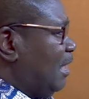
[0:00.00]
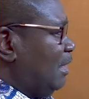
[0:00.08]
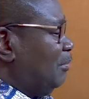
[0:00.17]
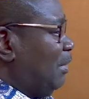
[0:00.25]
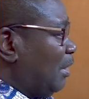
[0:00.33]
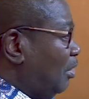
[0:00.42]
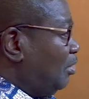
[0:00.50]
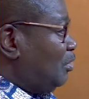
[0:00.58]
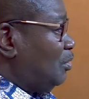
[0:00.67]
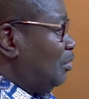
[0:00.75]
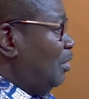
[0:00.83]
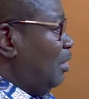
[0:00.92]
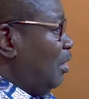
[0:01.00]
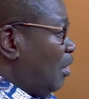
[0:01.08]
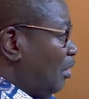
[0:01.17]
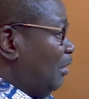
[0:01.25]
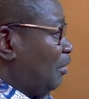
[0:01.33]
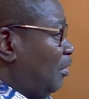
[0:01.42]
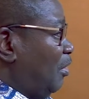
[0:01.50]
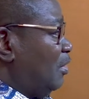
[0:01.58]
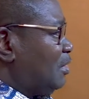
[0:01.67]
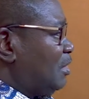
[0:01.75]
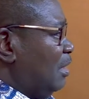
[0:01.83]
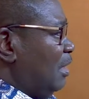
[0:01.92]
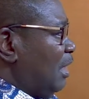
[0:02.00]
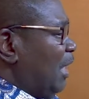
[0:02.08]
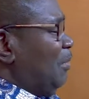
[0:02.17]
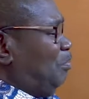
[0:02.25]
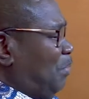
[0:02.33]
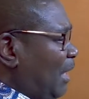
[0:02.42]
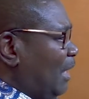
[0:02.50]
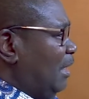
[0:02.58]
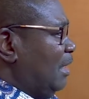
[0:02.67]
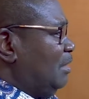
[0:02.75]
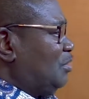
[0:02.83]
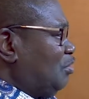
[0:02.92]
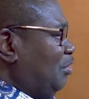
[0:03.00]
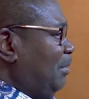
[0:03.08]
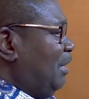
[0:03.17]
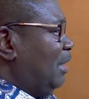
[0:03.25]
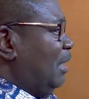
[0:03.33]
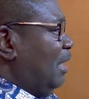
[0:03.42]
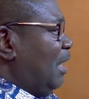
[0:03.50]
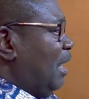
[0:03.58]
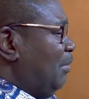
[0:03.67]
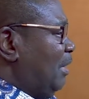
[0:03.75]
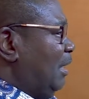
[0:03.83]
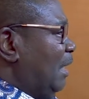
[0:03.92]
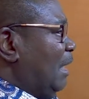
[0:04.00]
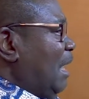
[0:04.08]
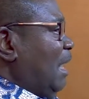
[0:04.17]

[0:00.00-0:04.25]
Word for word: that, but also on the cross, in pain and screaming, I mean, in